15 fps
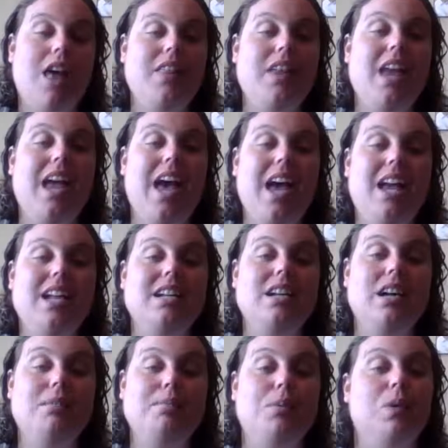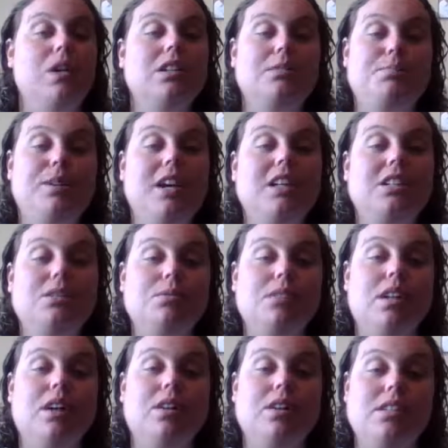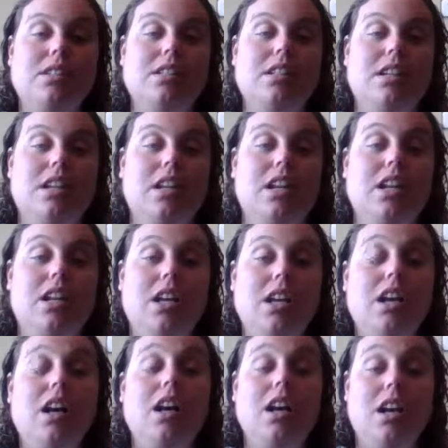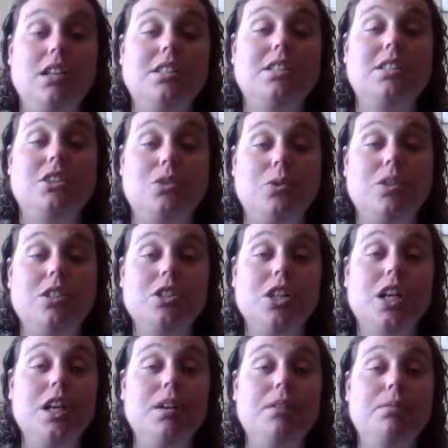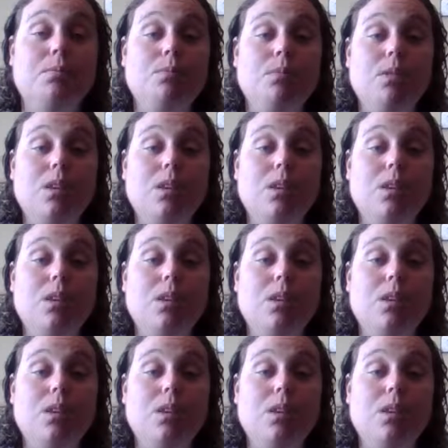think I had more depression when I was in Augusta, Georgia.